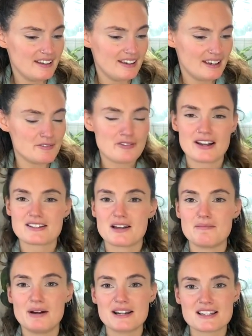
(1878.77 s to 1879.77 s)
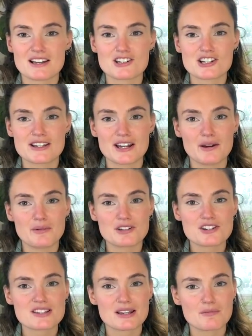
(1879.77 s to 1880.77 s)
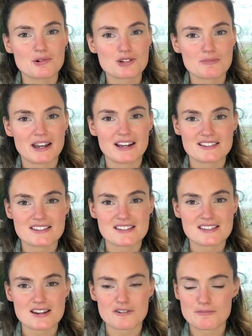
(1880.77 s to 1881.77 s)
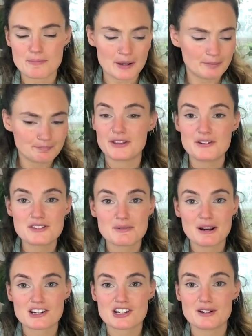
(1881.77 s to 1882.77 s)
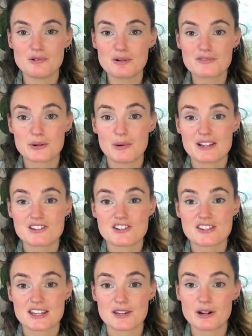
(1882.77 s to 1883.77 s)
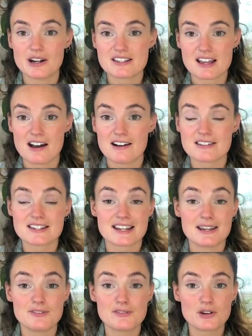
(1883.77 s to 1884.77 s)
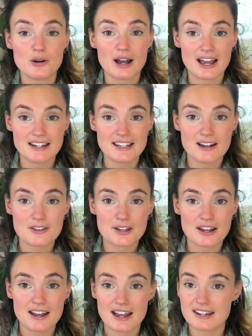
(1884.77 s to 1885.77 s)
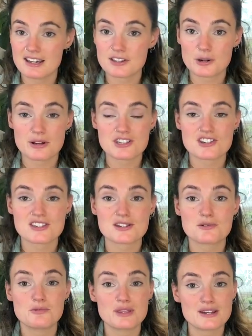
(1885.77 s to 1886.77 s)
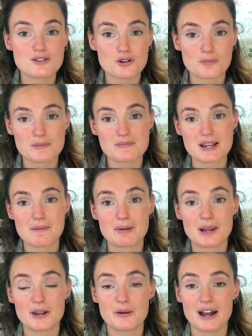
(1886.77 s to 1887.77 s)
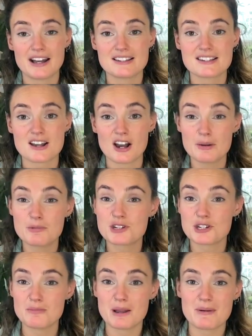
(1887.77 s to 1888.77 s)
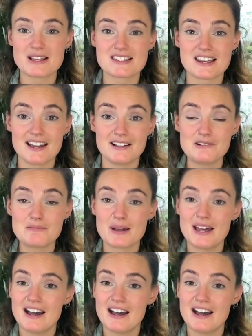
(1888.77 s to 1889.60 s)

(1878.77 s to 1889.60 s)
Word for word: In fact, I might actually go and just like wash my hands and stuff. But those are actually all of the questions that you guys asked. If you've got any other any other questions at all, then drop them down below and I will do my best to help.